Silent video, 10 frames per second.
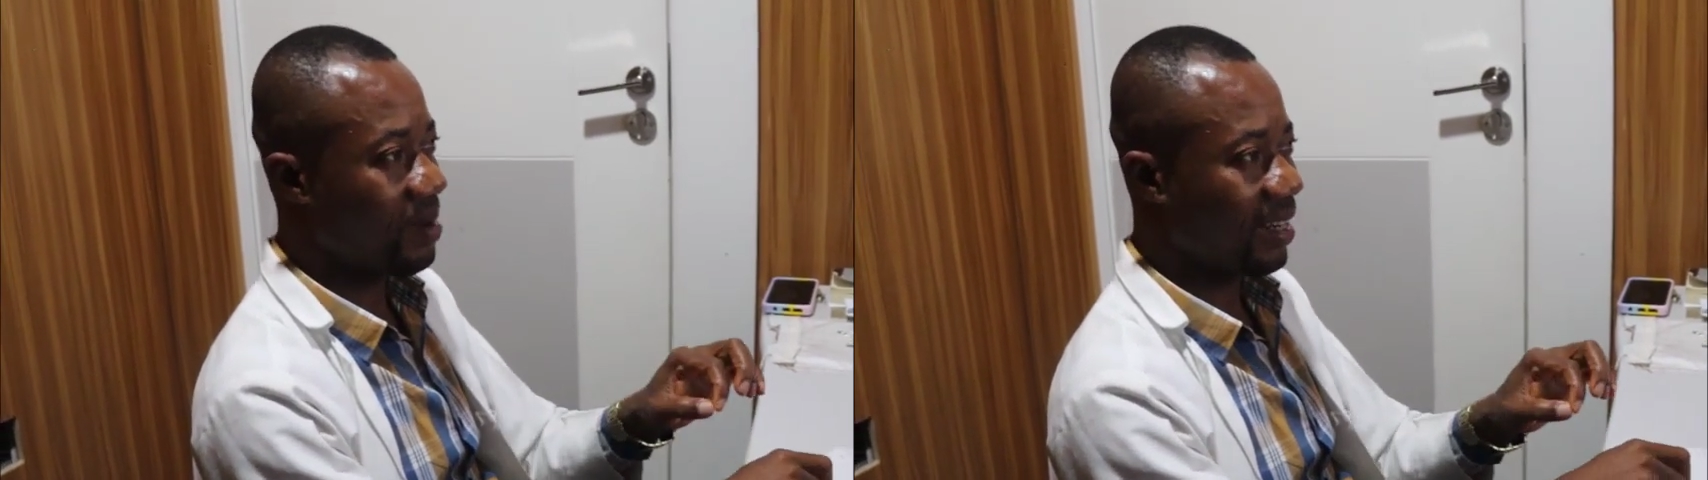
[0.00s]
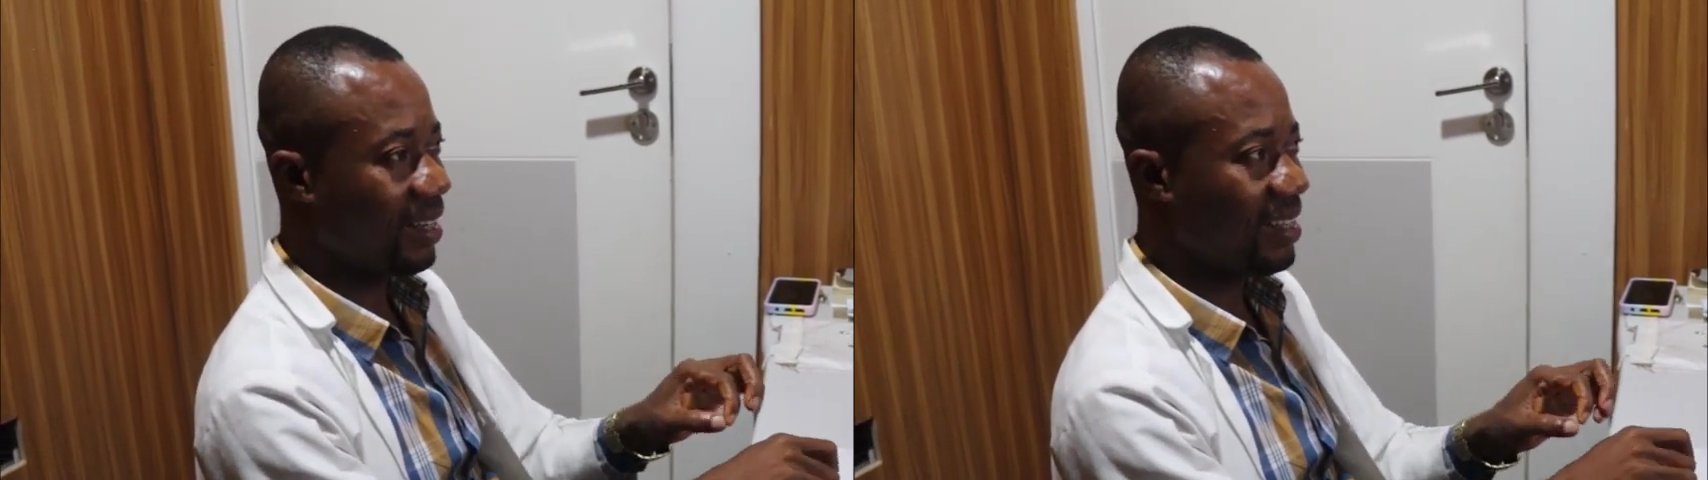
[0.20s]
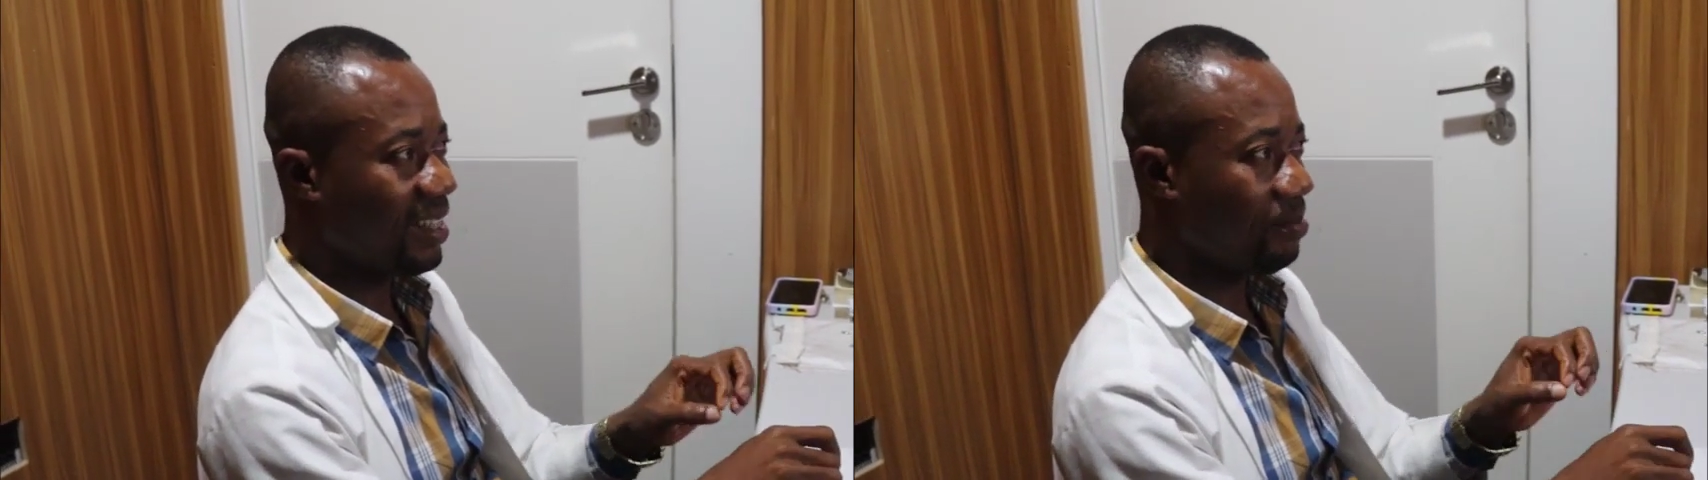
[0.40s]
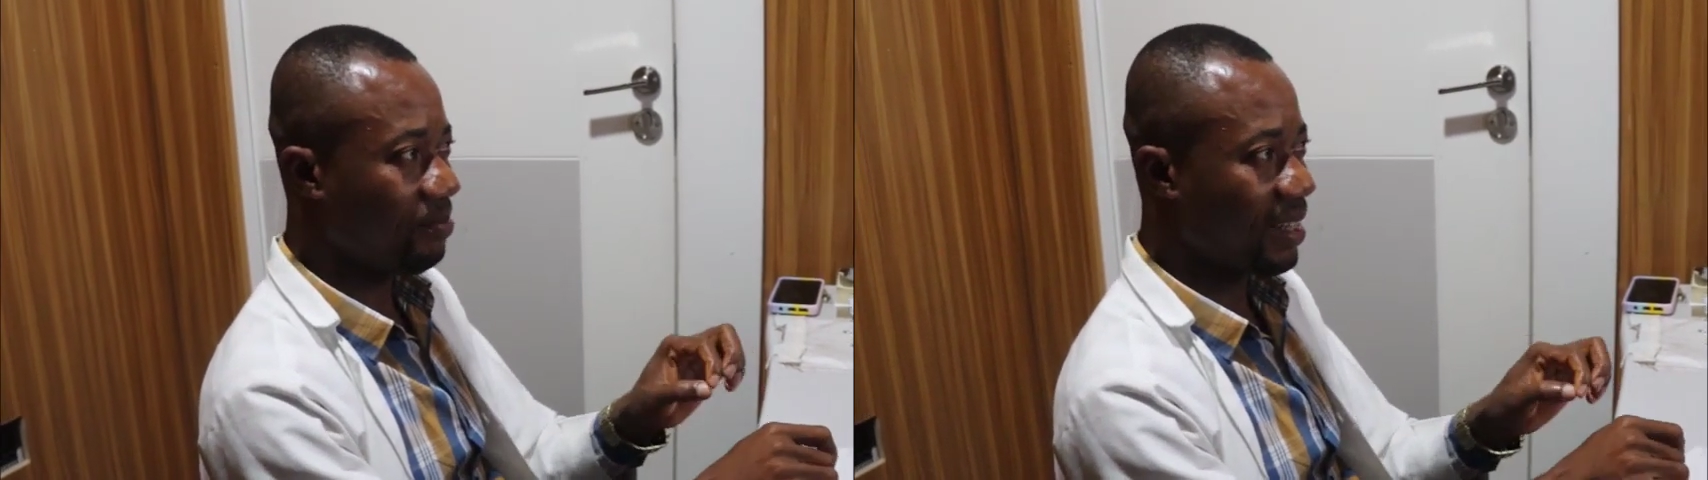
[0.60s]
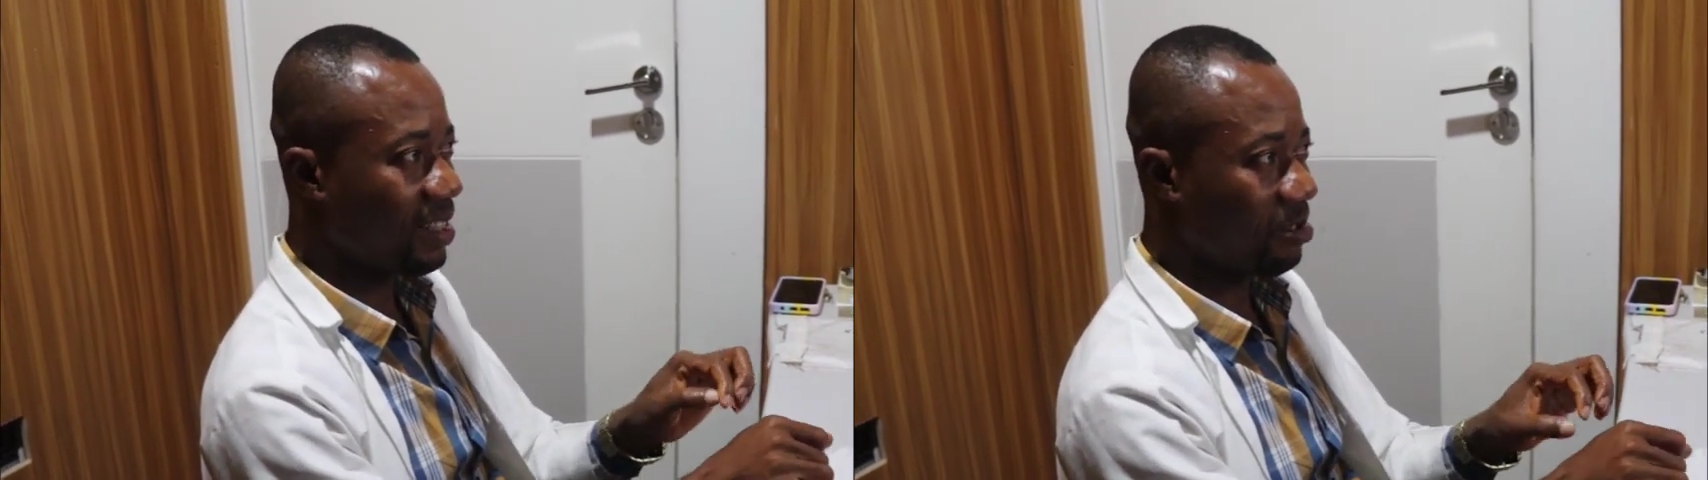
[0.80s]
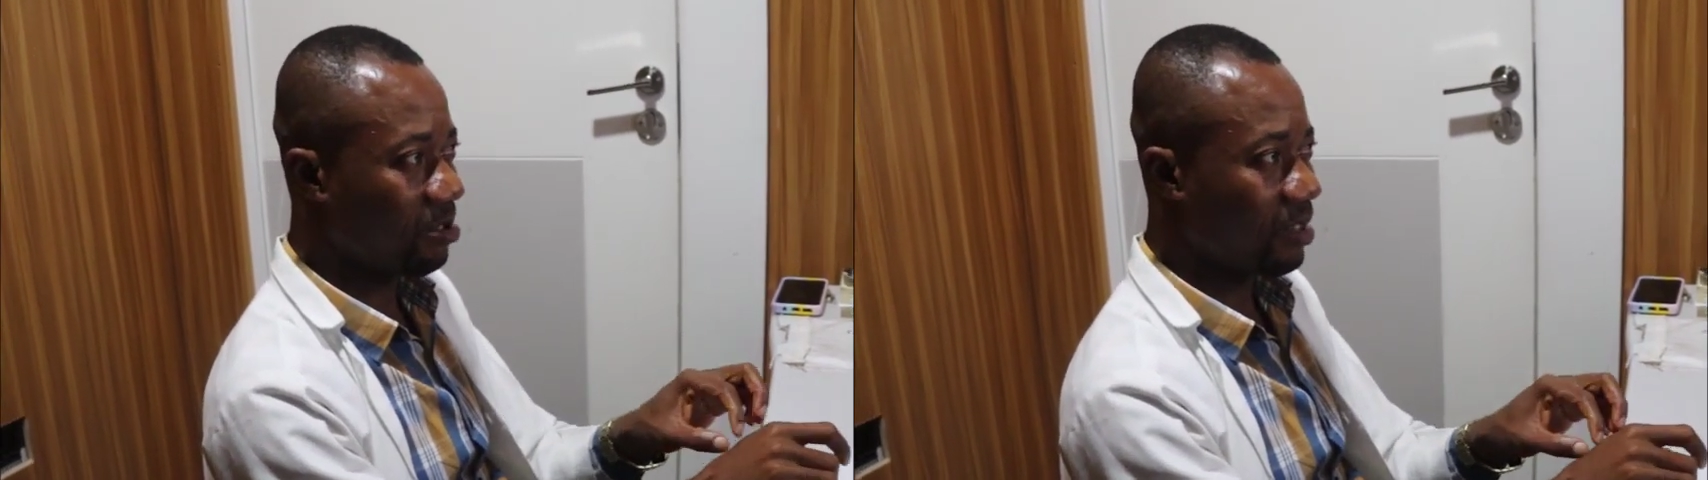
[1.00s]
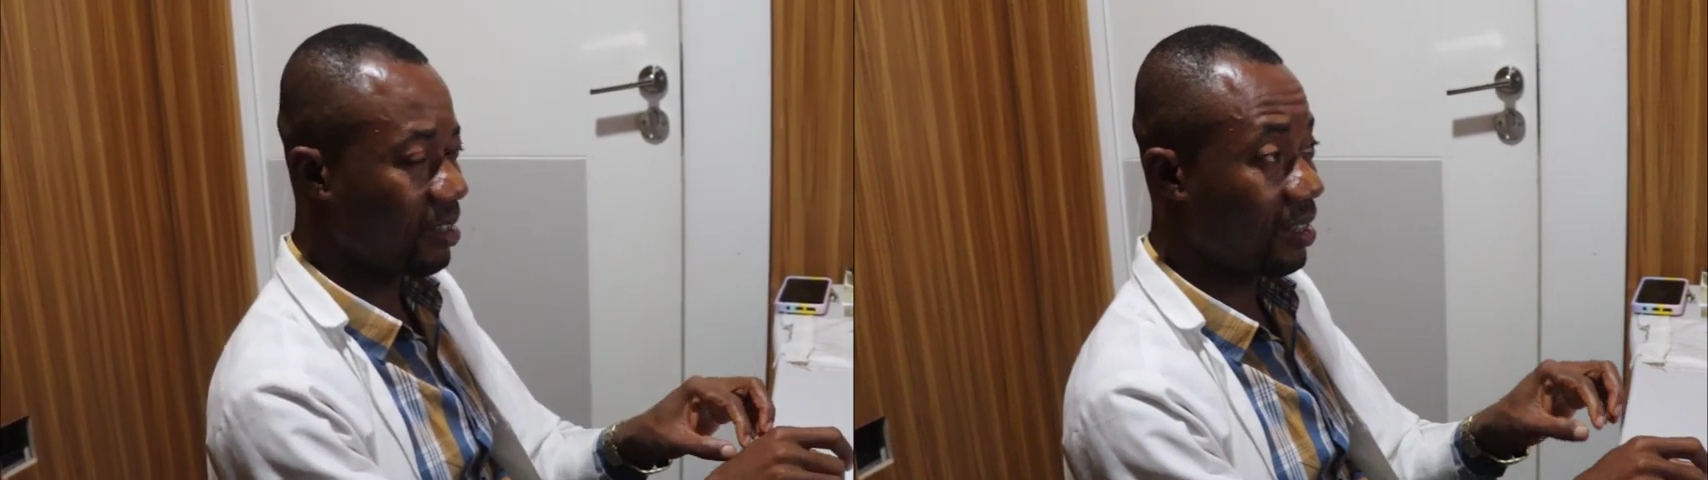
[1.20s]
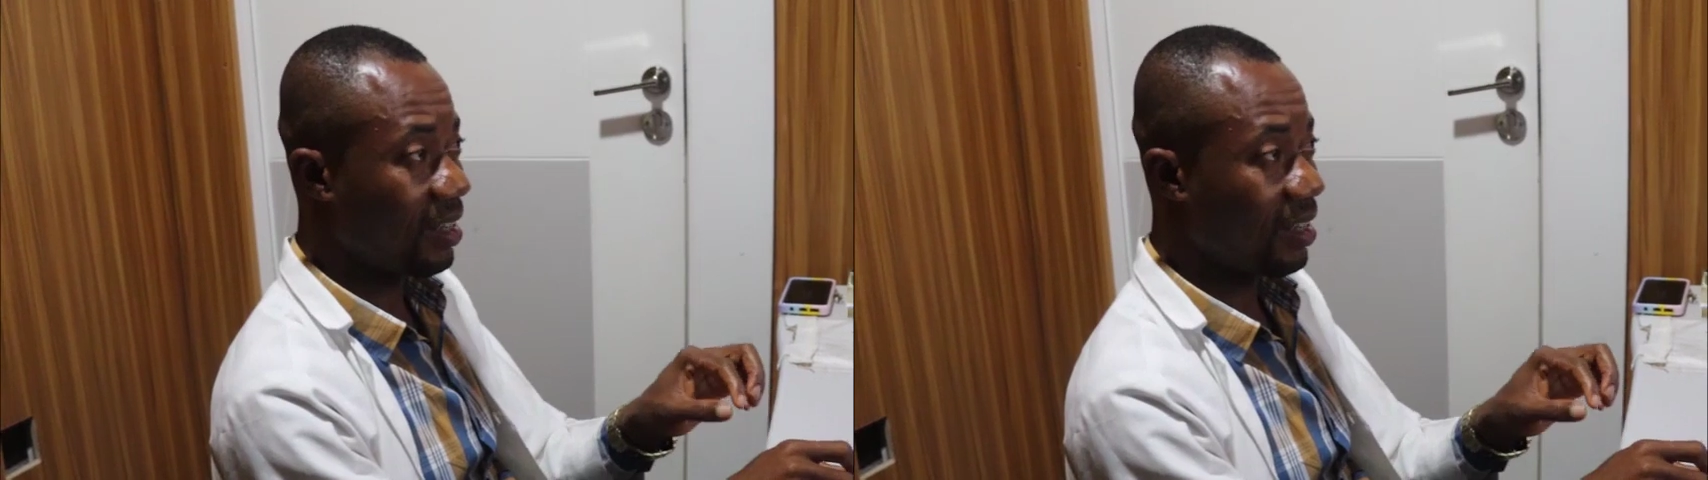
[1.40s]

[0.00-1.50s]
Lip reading: magnetic particles,